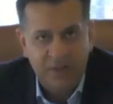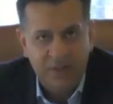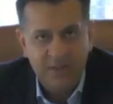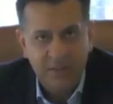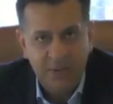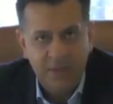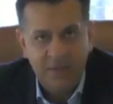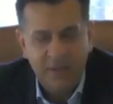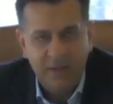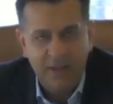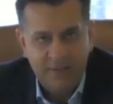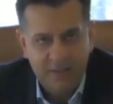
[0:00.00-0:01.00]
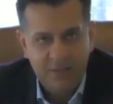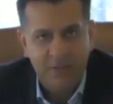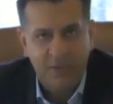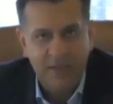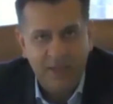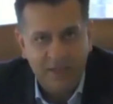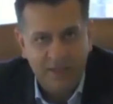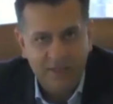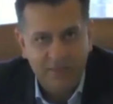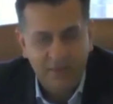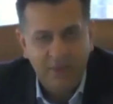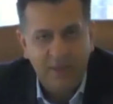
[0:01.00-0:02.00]
ChatGPT to get access to our data.
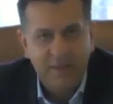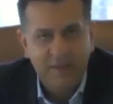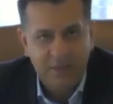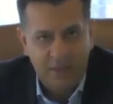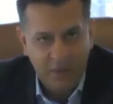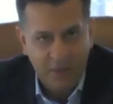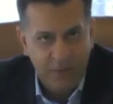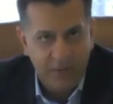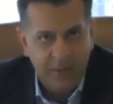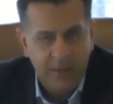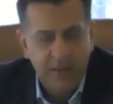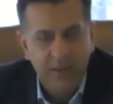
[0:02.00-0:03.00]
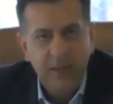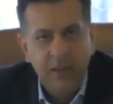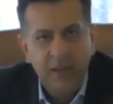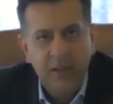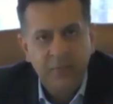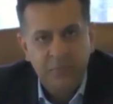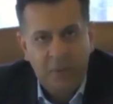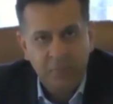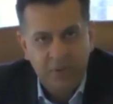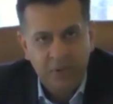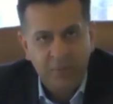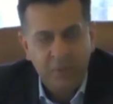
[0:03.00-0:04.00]
So I think security is
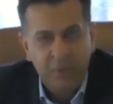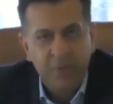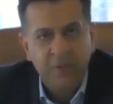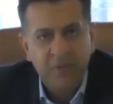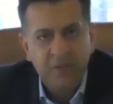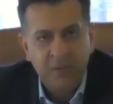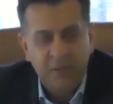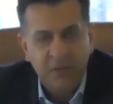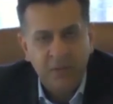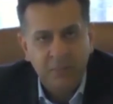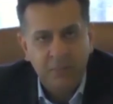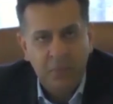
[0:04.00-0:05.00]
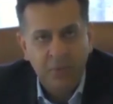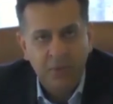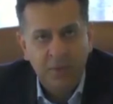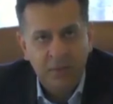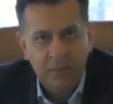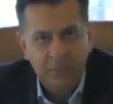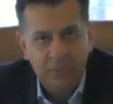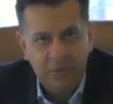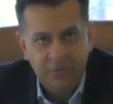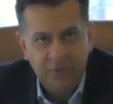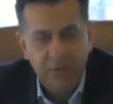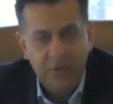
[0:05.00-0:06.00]
probably the number one concern, both in terms
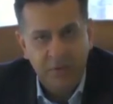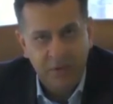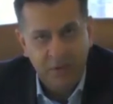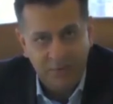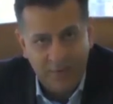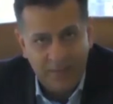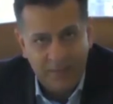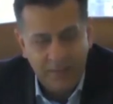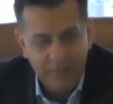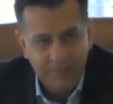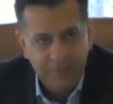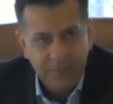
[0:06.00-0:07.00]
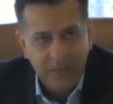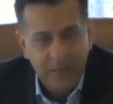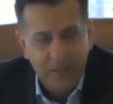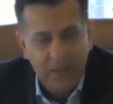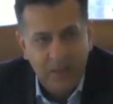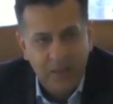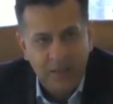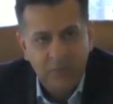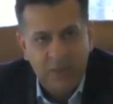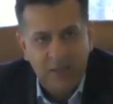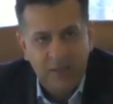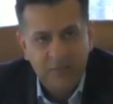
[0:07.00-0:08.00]
of security of data uh, as
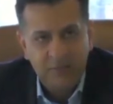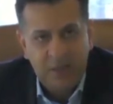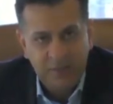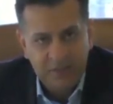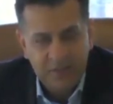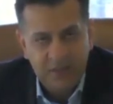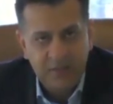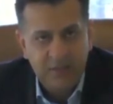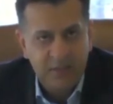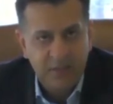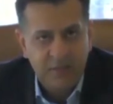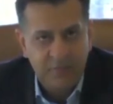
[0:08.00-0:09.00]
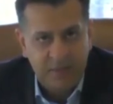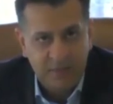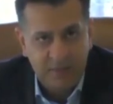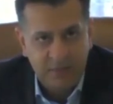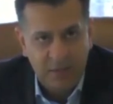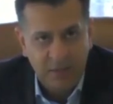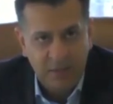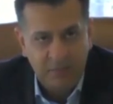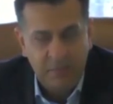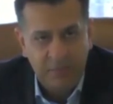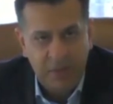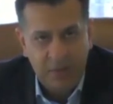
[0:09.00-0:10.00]
well as privacy concerns because uh,
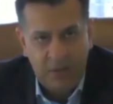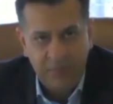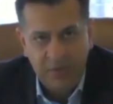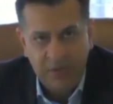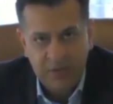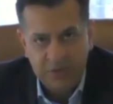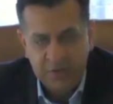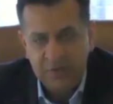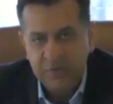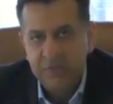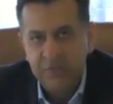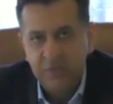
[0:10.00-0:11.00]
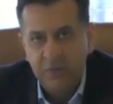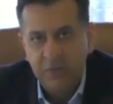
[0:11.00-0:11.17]
remember a lot of industries